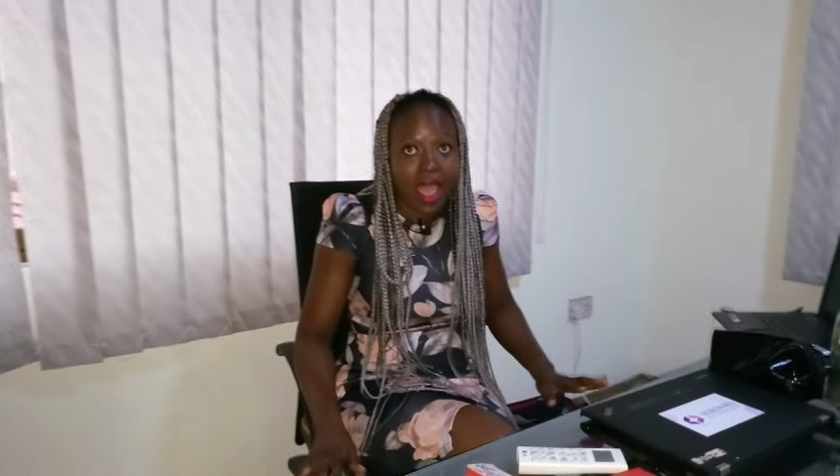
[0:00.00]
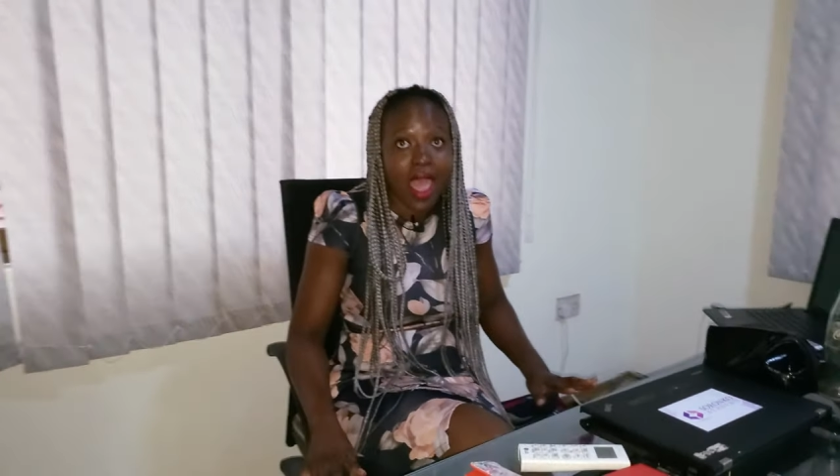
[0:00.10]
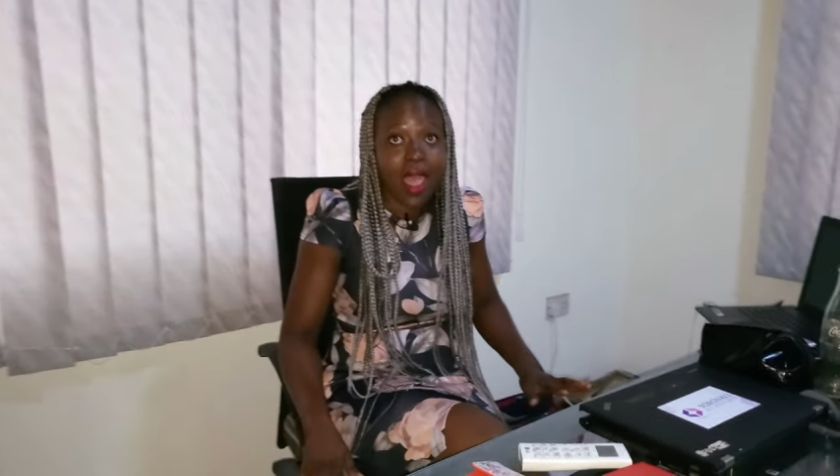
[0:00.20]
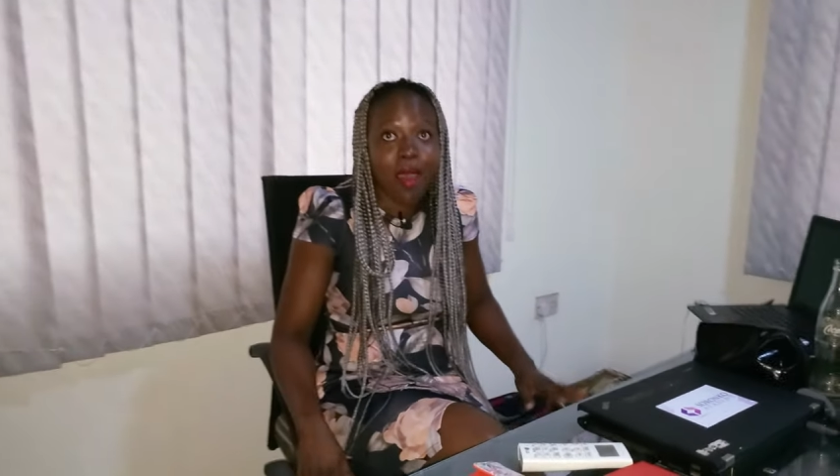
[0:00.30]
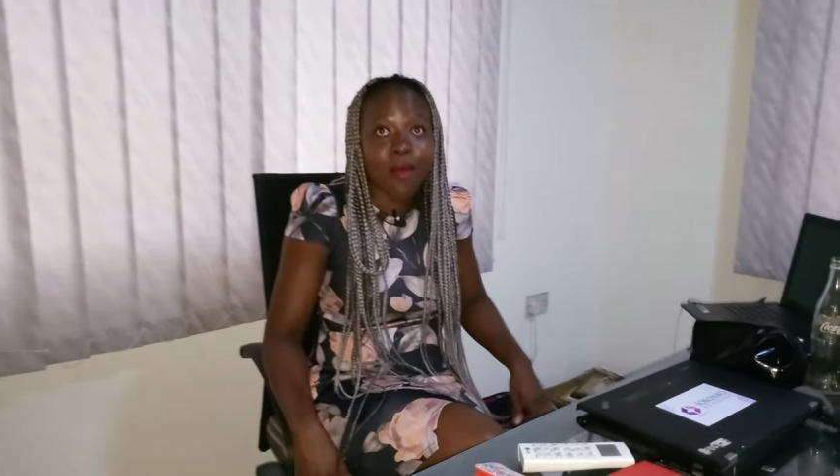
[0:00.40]

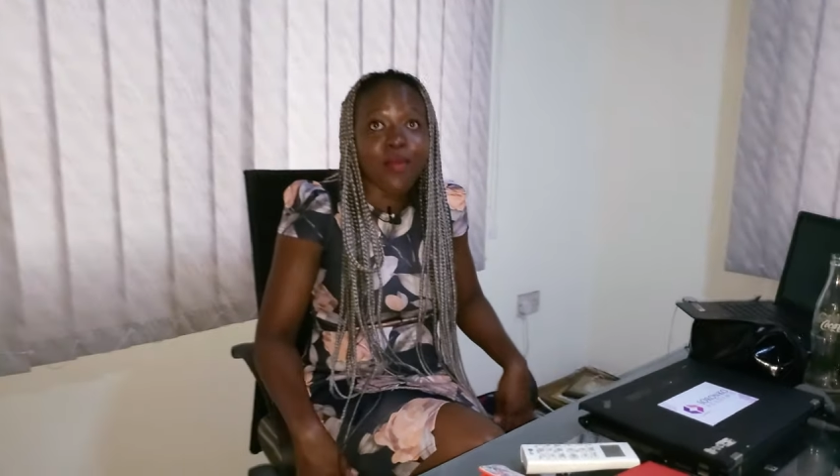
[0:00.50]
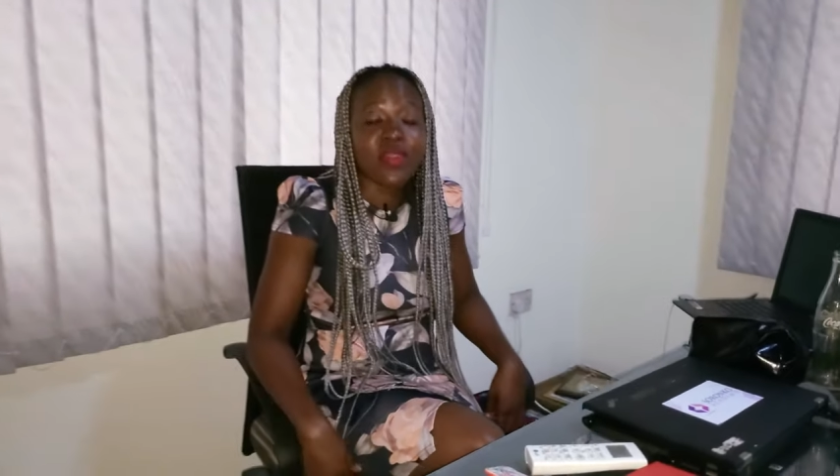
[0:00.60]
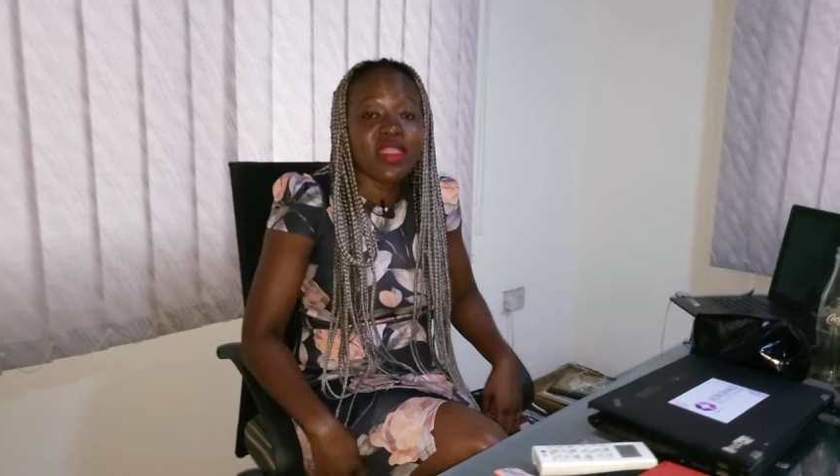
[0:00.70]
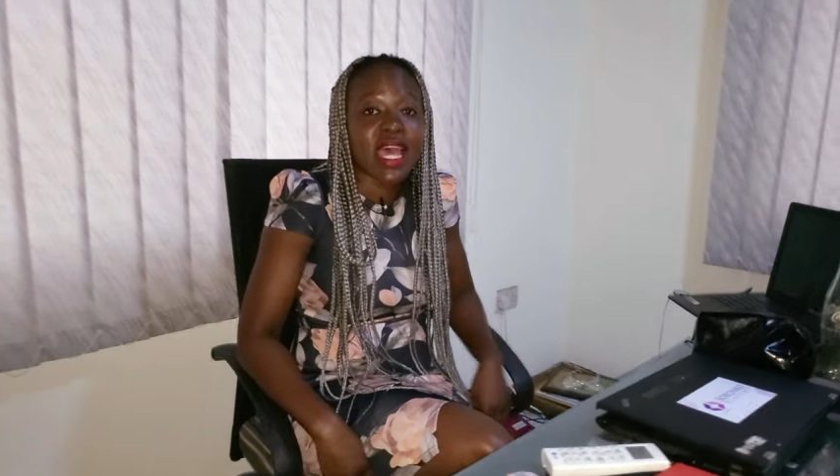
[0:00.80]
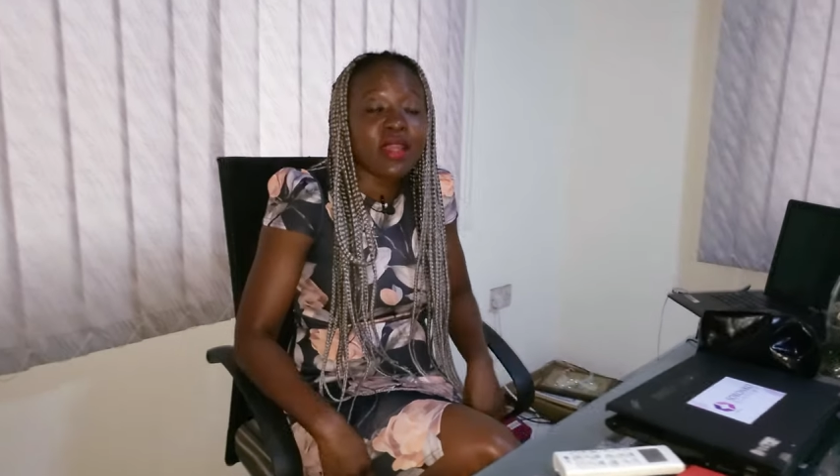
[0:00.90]

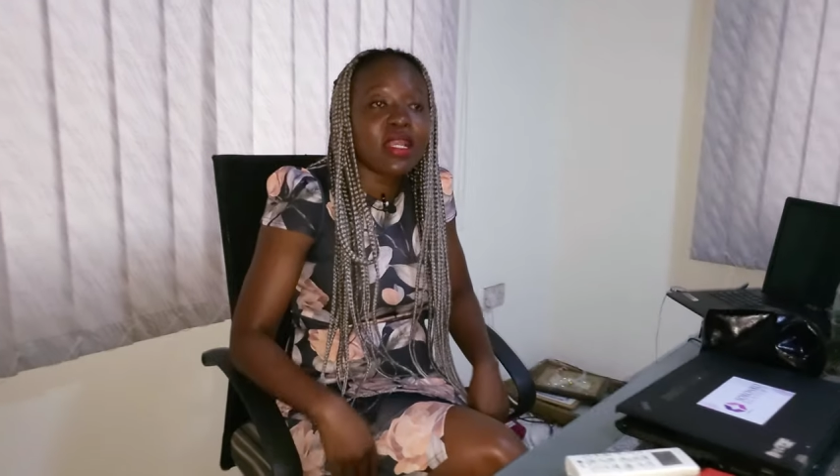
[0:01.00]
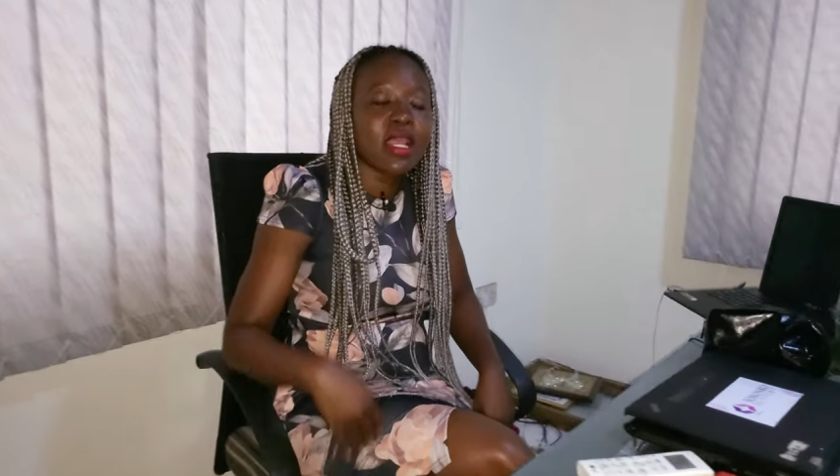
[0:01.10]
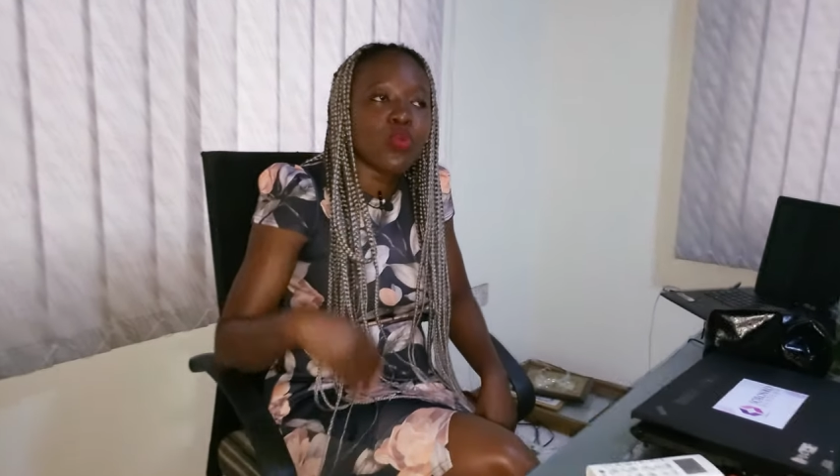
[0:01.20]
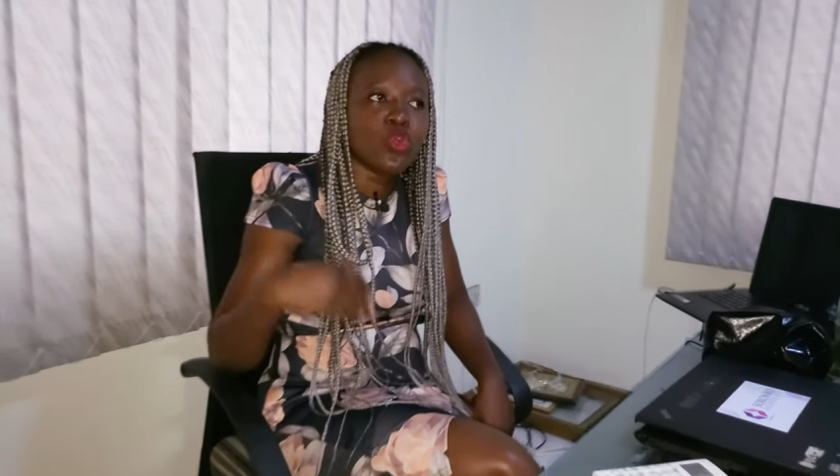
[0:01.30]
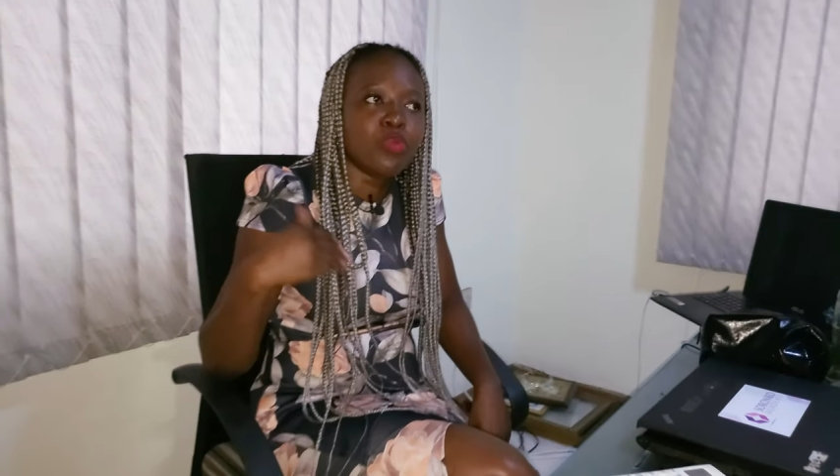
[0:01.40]
that
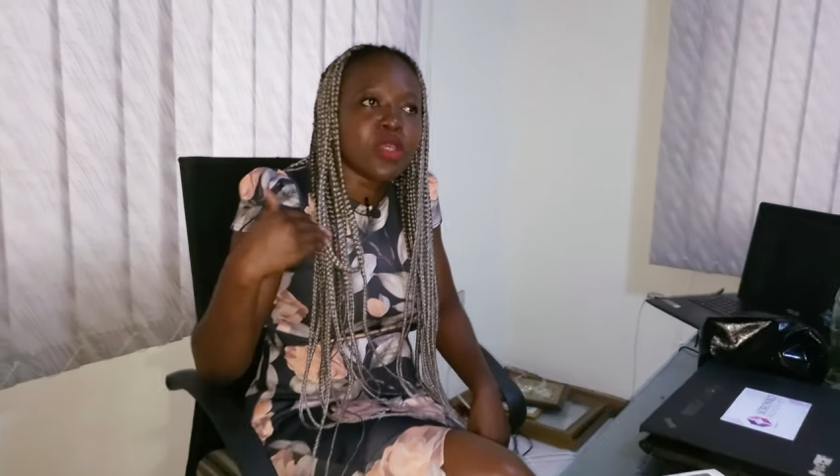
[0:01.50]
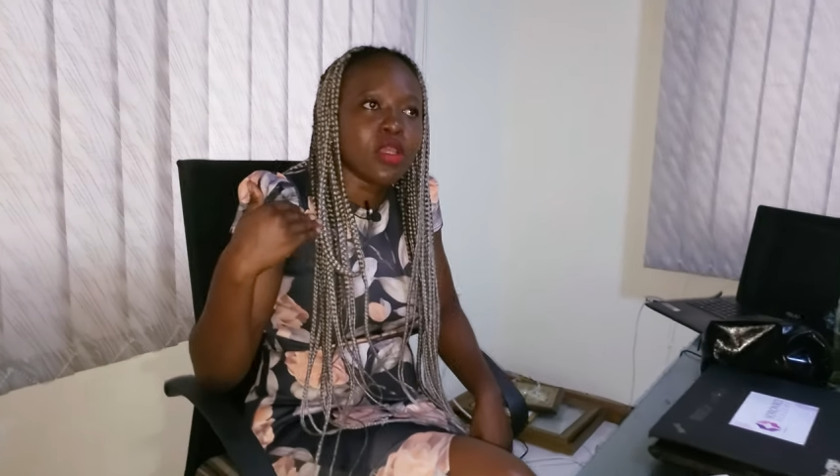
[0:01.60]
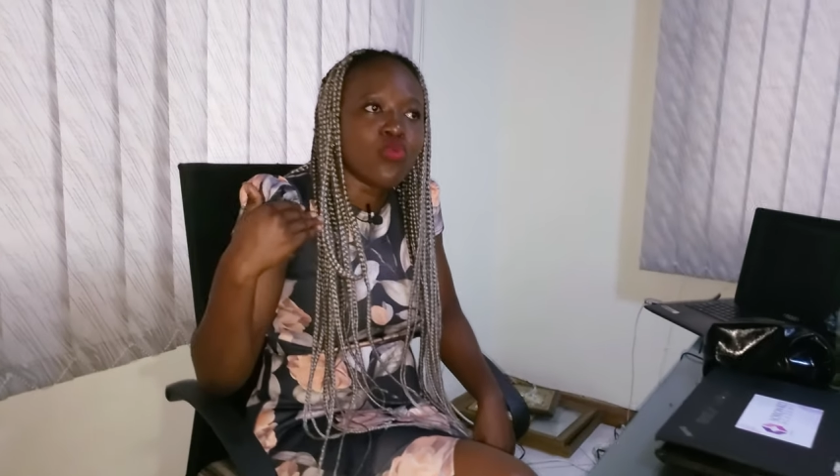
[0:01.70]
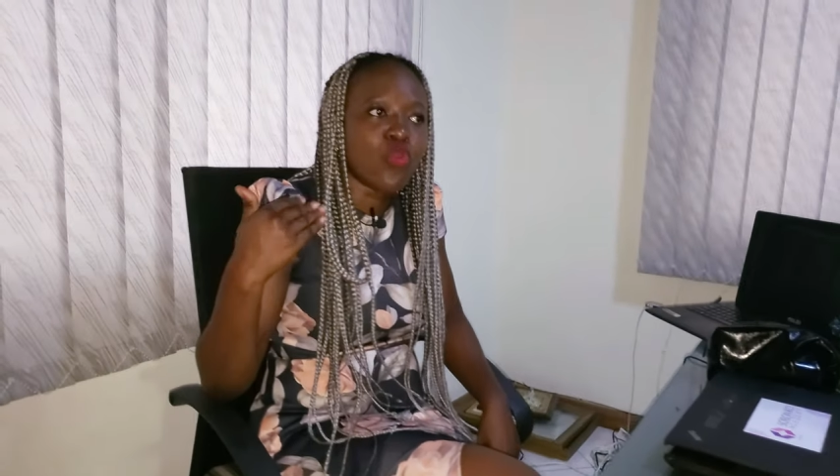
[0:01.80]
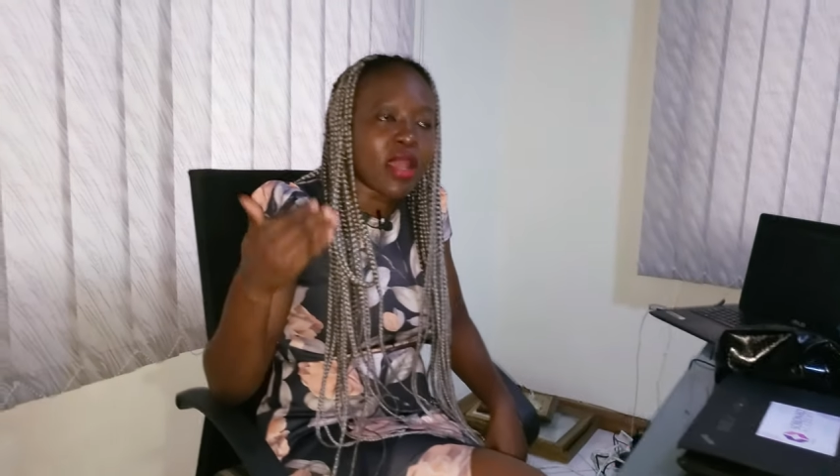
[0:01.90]
would be
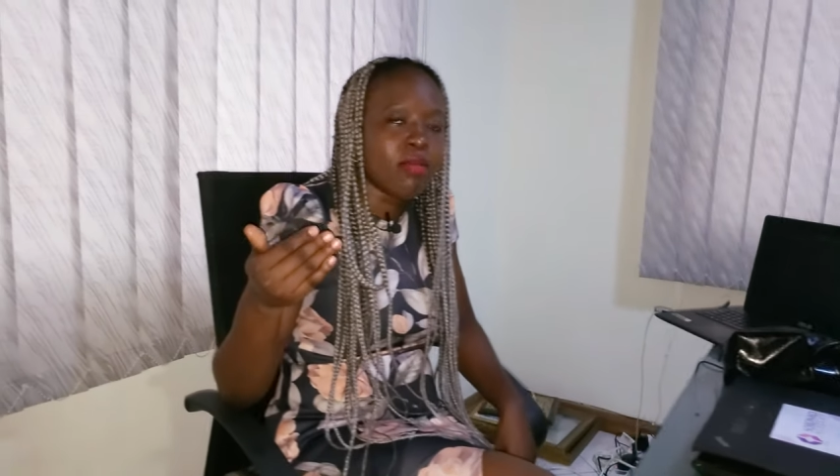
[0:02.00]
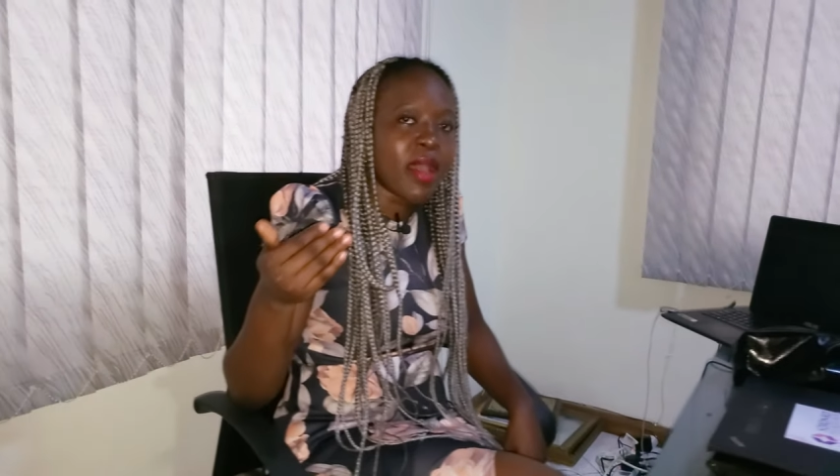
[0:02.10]
run